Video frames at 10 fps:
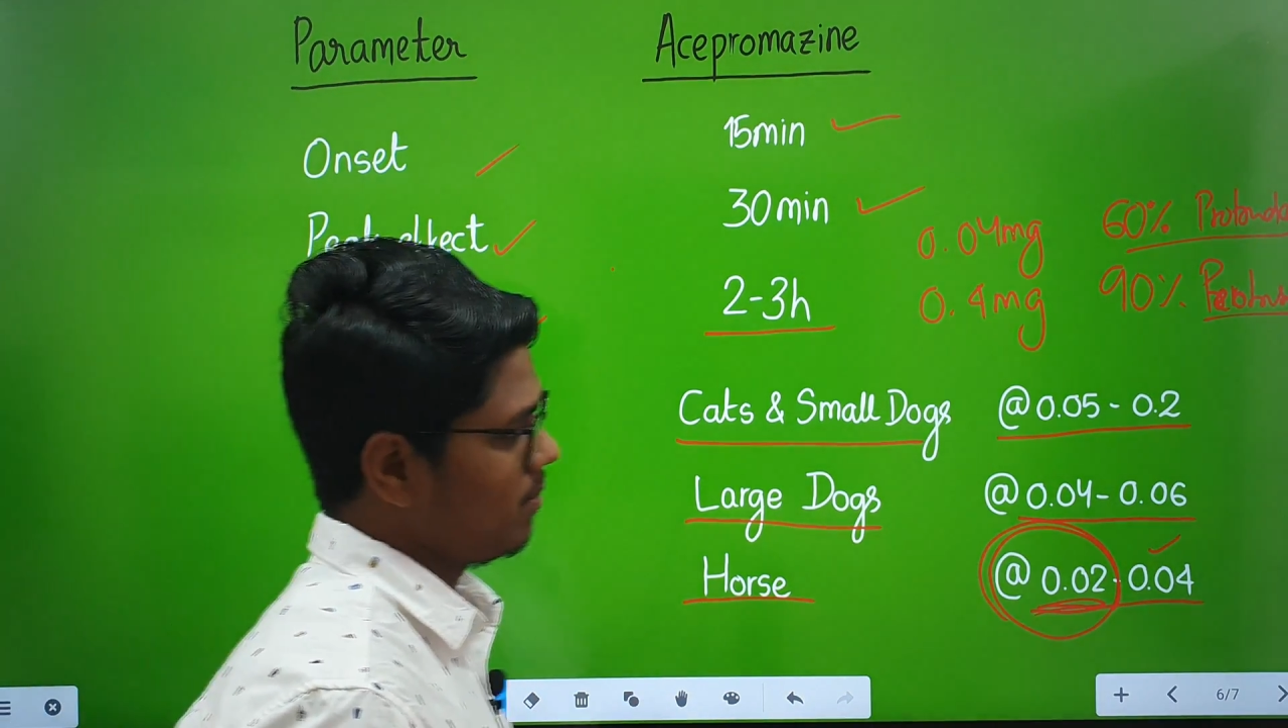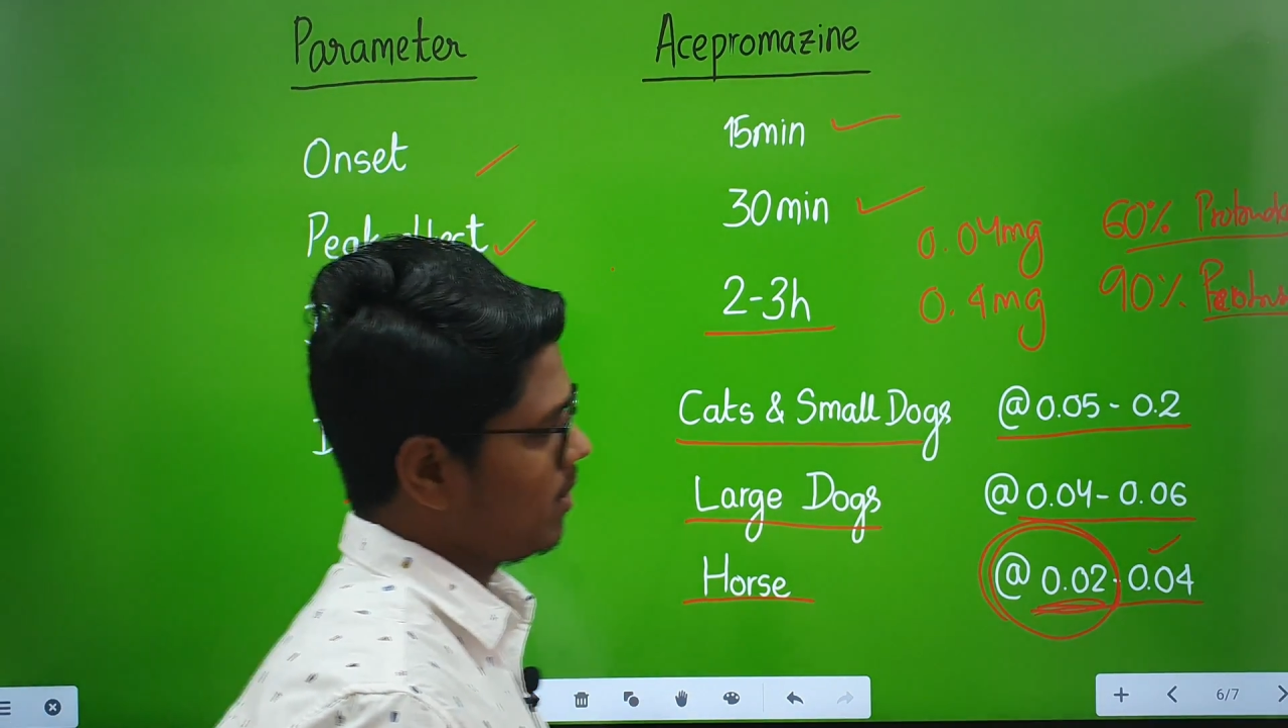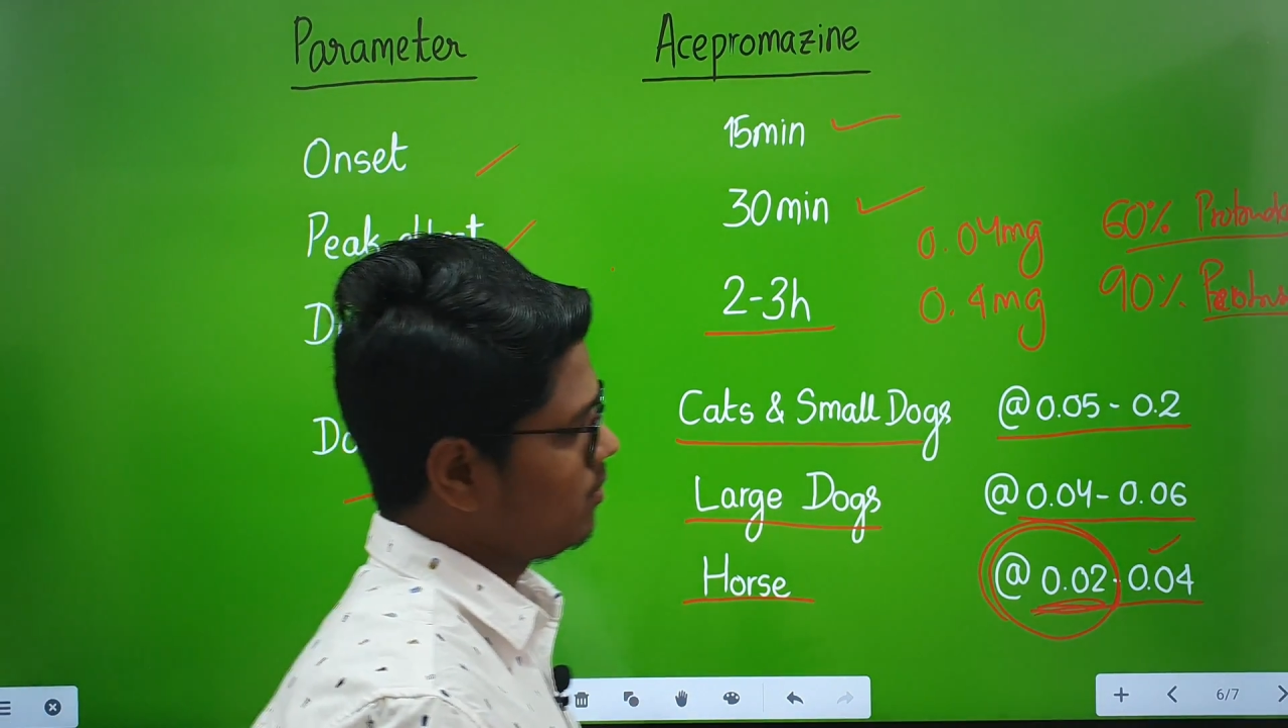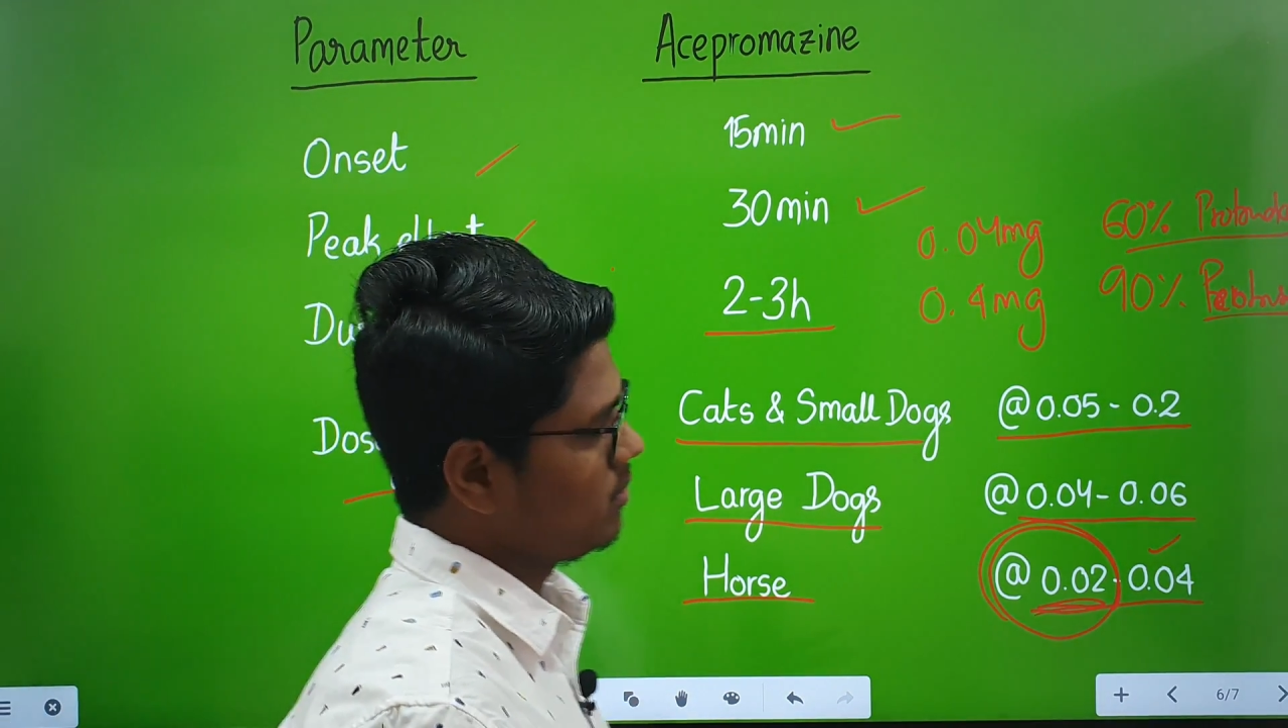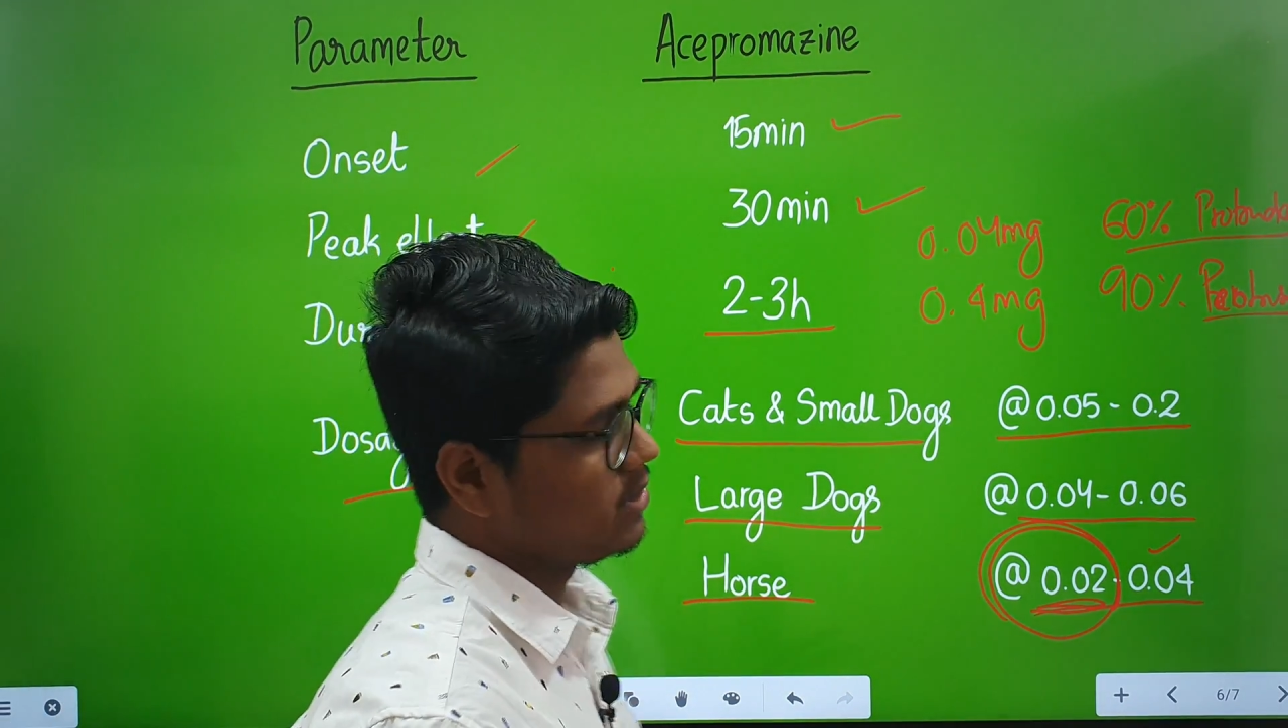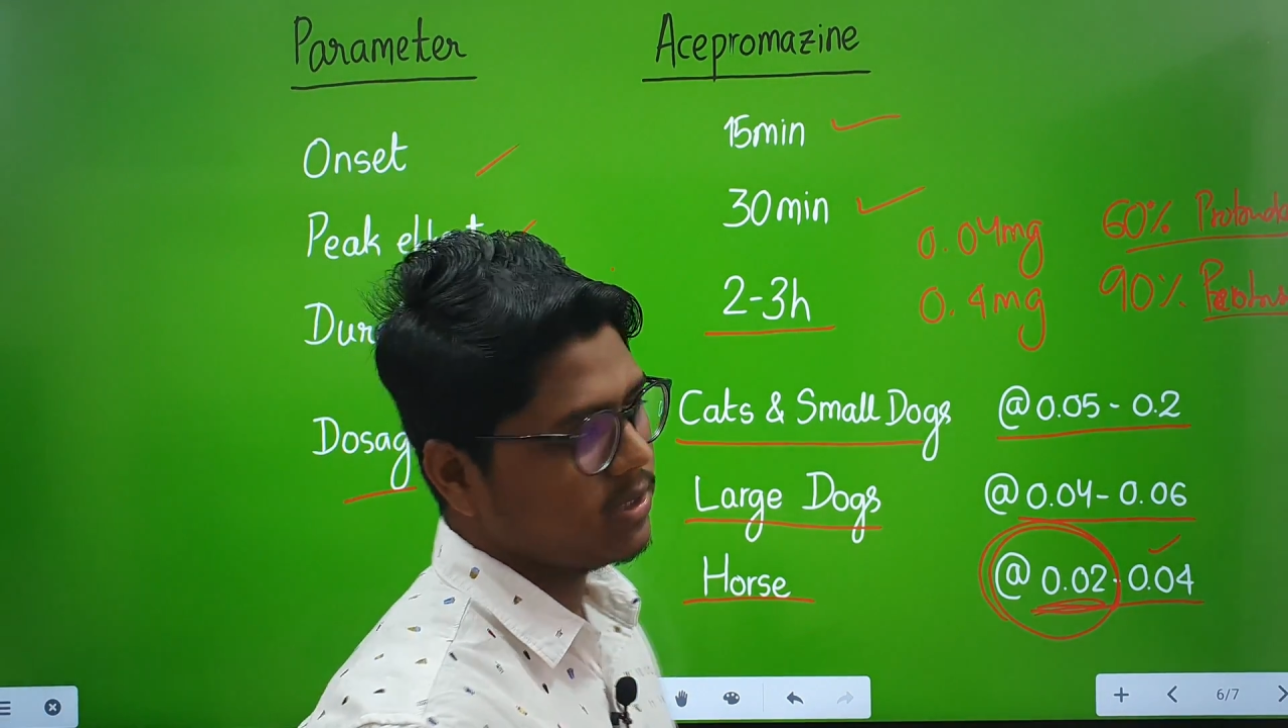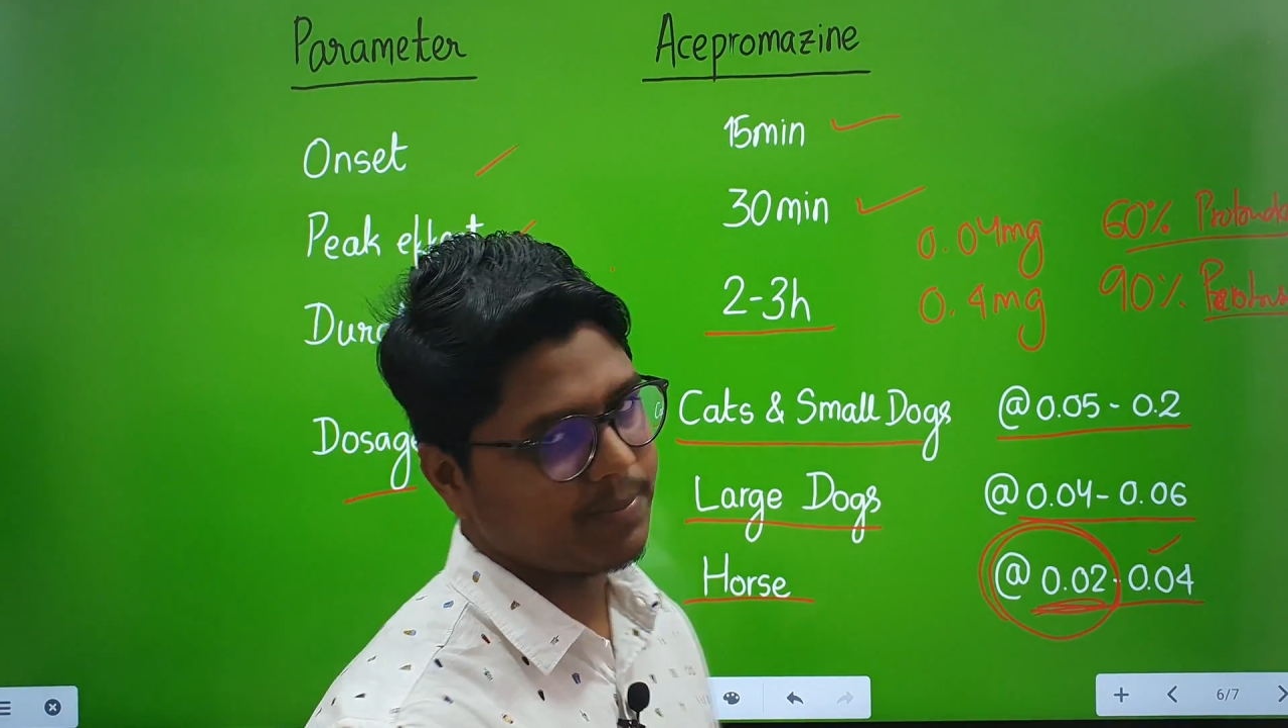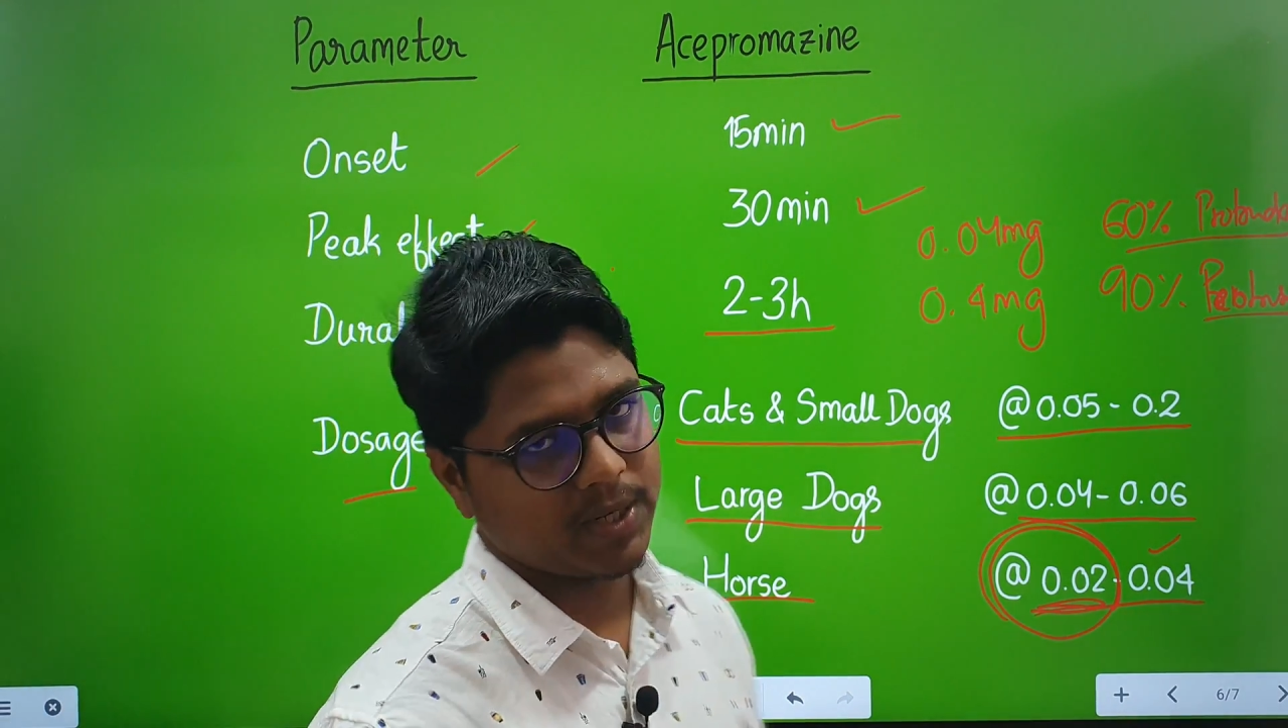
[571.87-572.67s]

about the